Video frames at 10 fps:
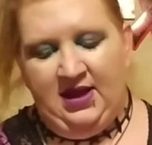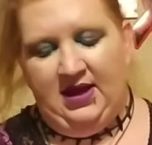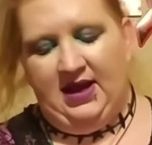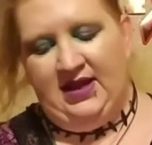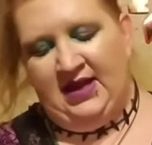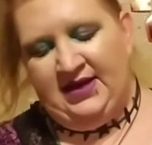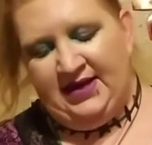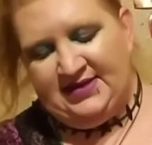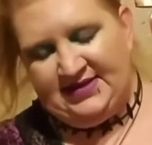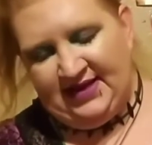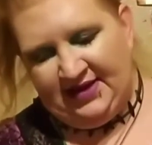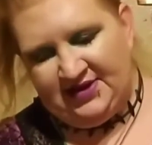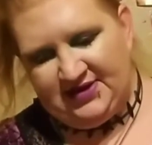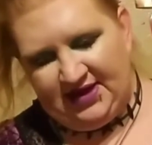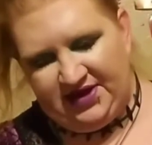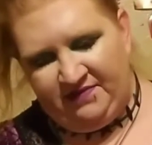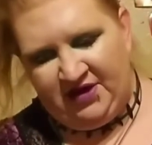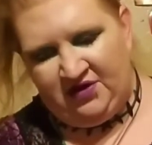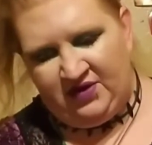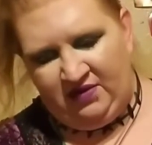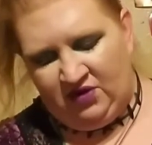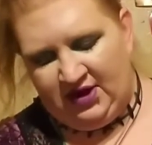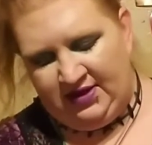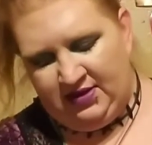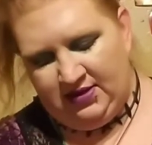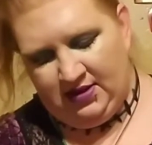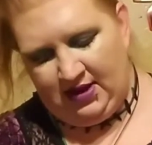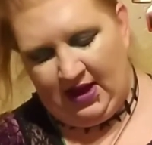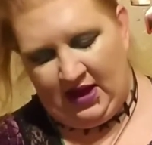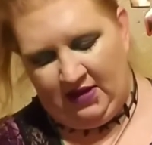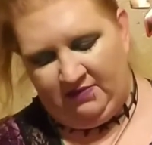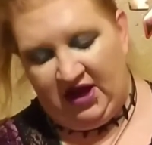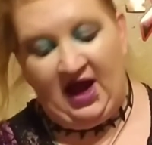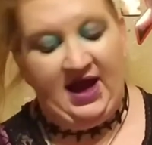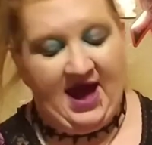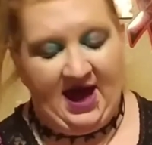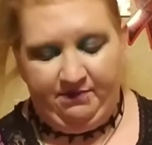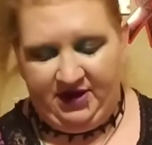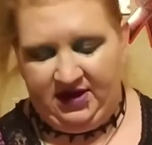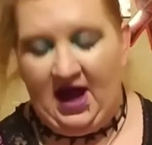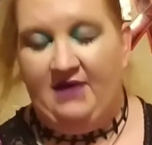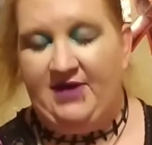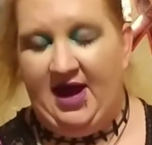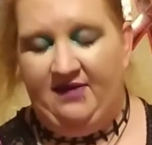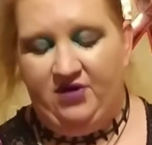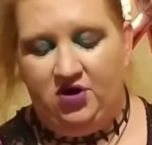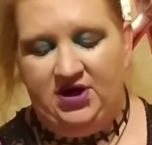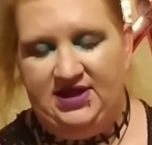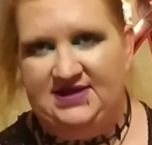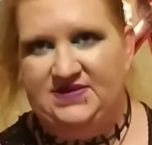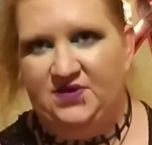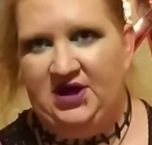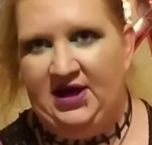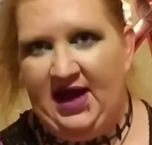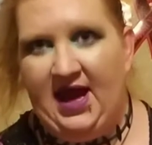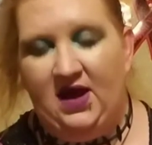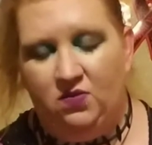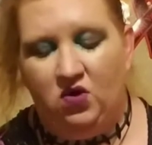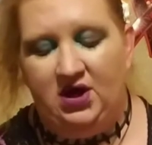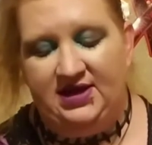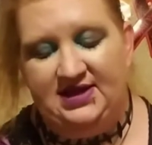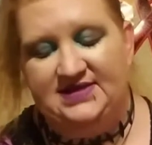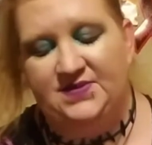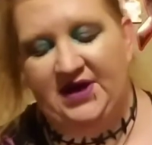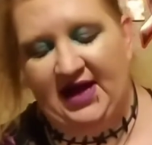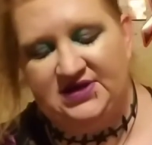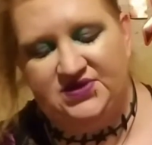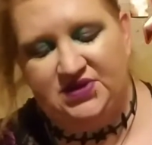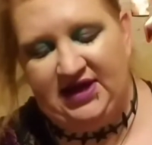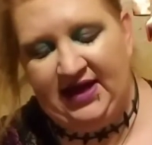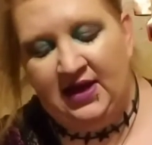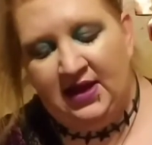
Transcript: And then here's another documentary one. Um, and I have been, I have heard of this one and I have wanted this one actually.